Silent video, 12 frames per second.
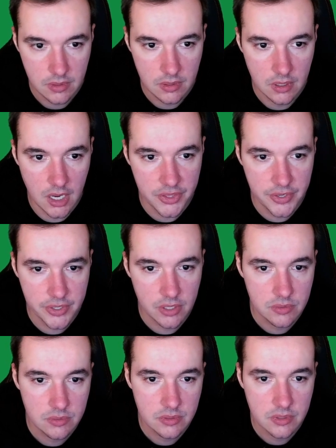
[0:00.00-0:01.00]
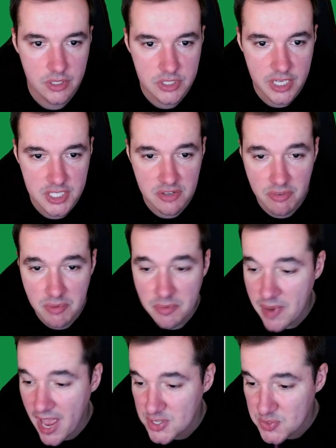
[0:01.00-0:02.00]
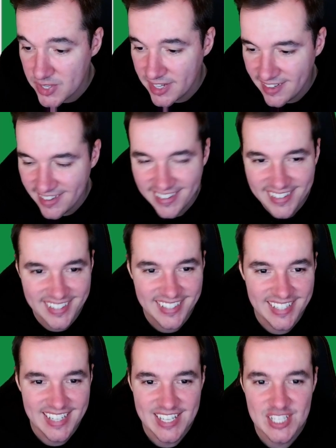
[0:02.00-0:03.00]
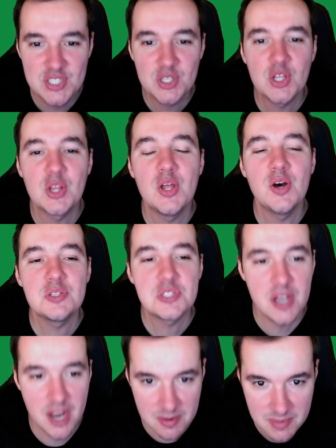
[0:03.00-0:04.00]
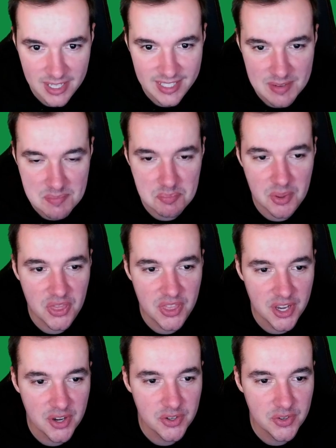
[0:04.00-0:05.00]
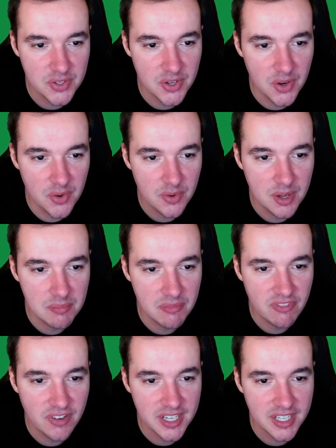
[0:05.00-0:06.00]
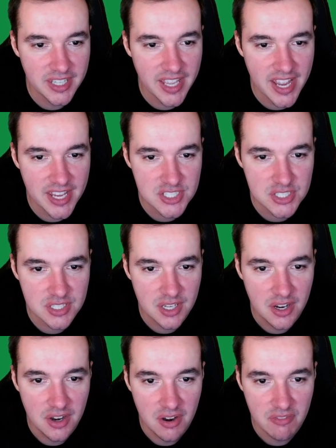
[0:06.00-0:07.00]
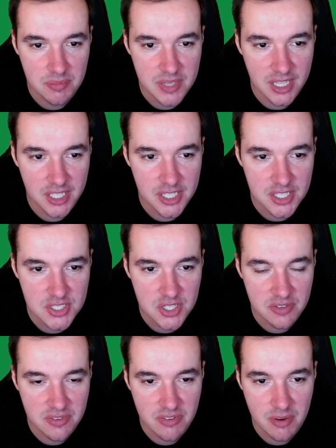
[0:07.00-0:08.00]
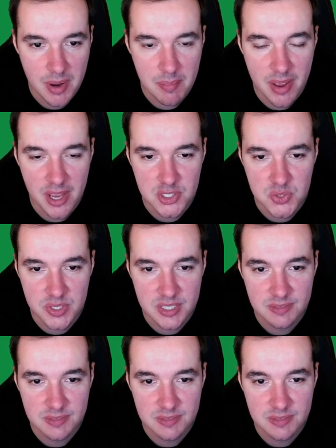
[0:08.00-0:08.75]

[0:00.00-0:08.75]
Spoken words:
oh, there you go, it's asking for my password. Took a long time, but there you go. I'm finally asked from that Linux server for my password.